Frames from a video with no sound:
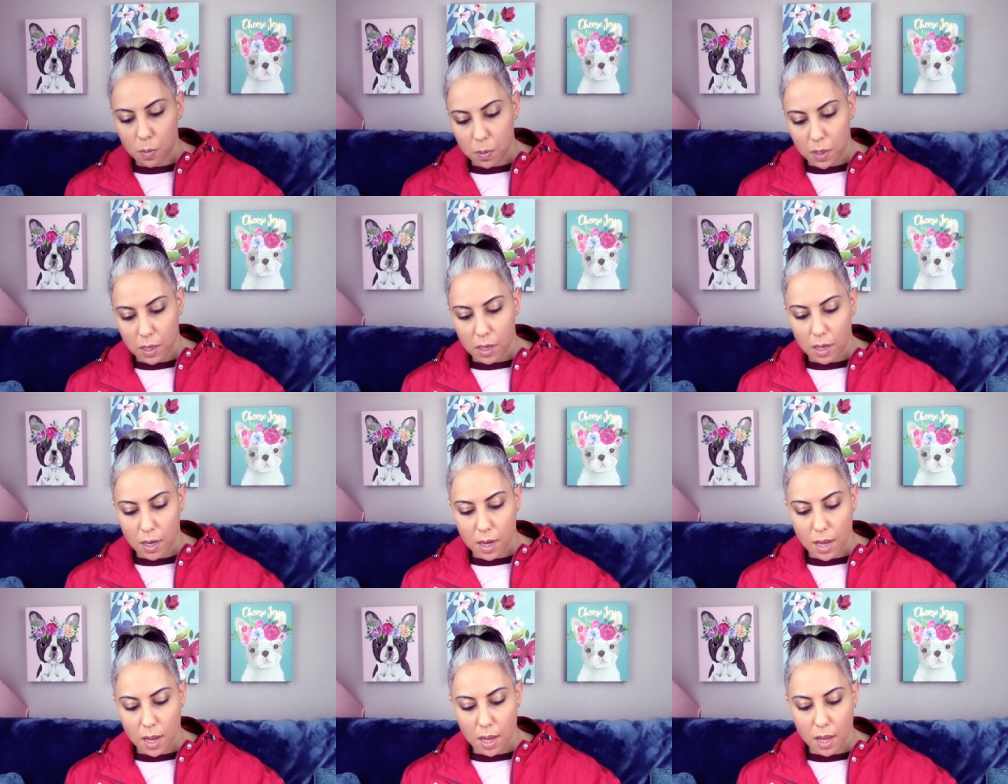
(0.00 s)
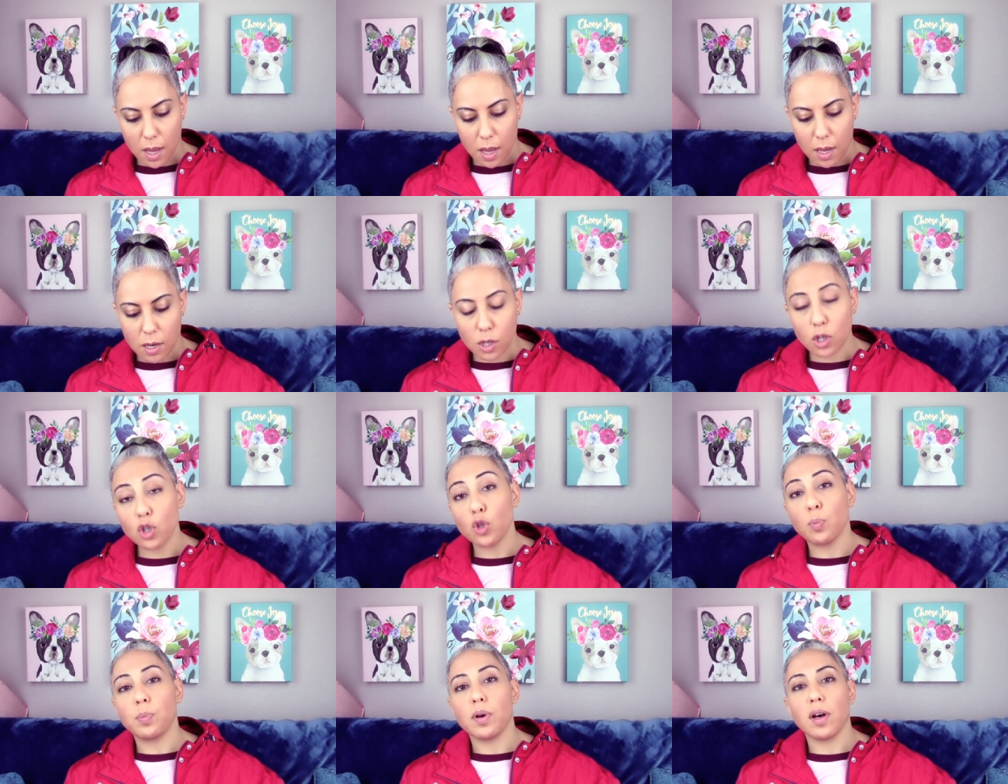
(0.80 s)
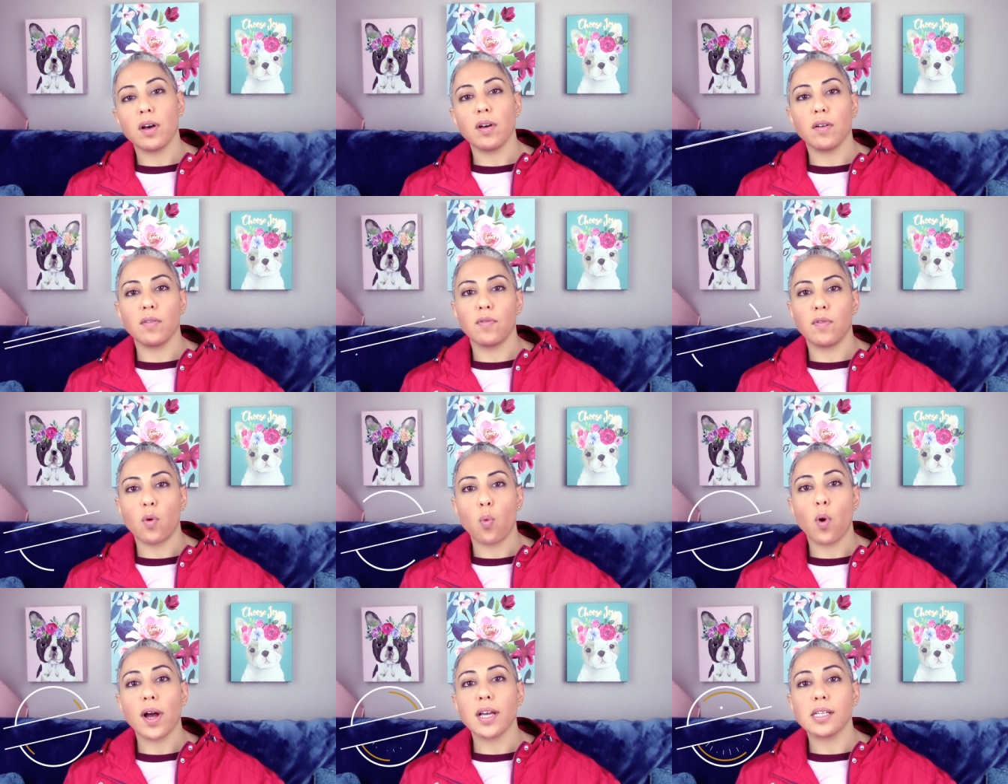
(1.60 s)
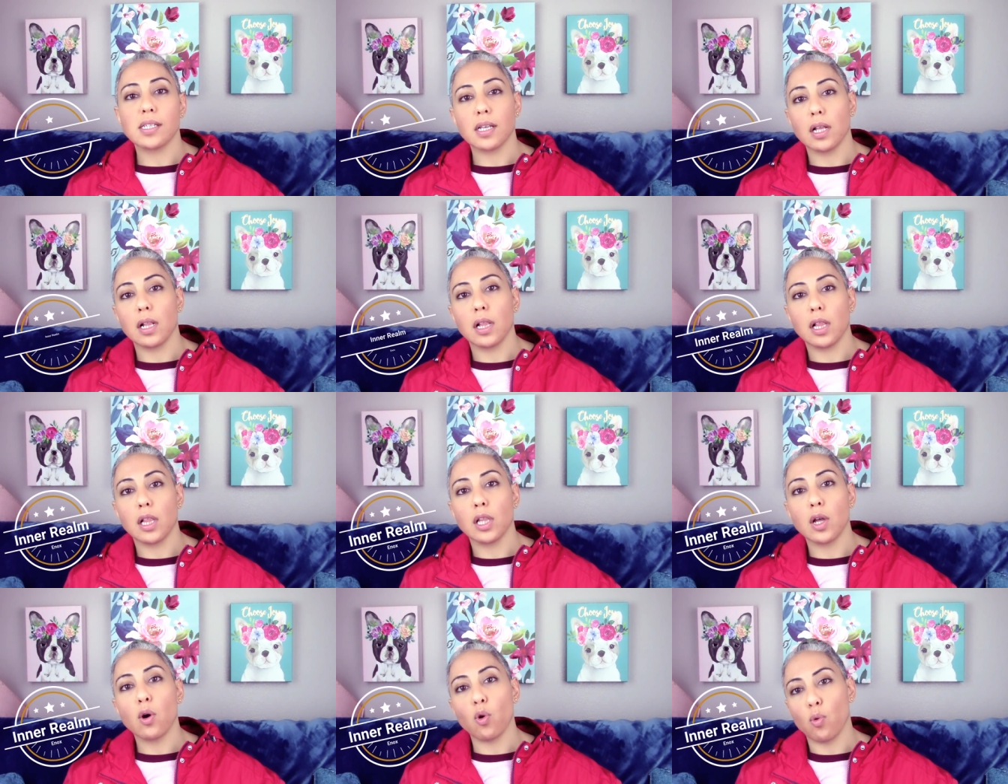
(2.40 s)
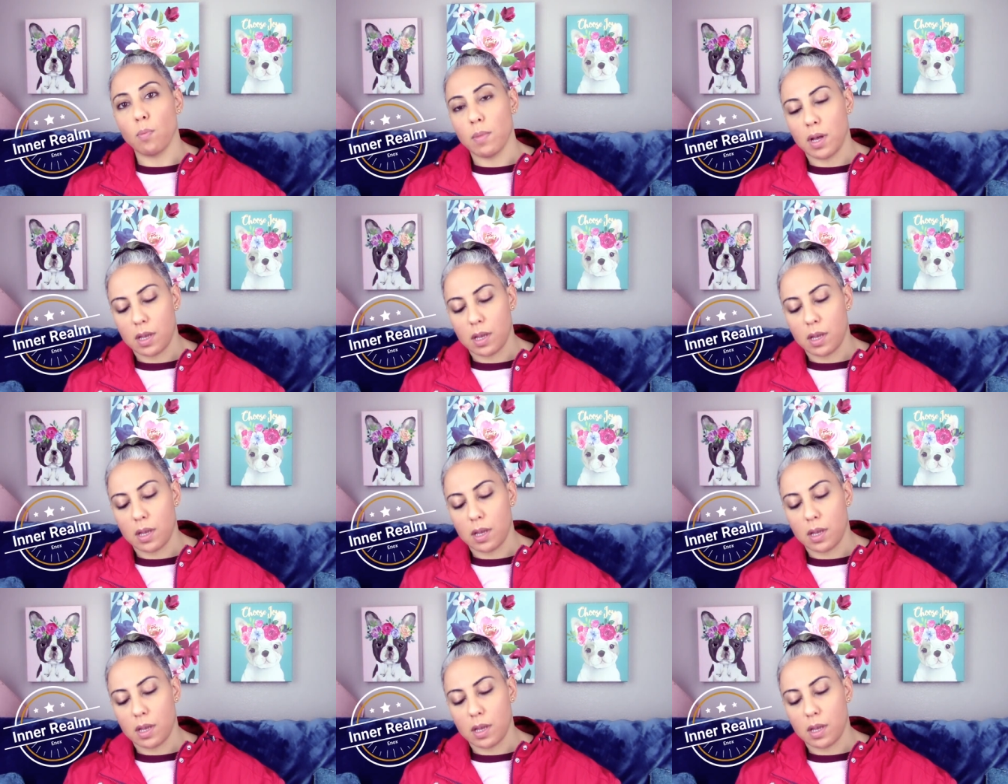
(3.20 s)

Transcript: to be a dupe of Y S L L'Homme,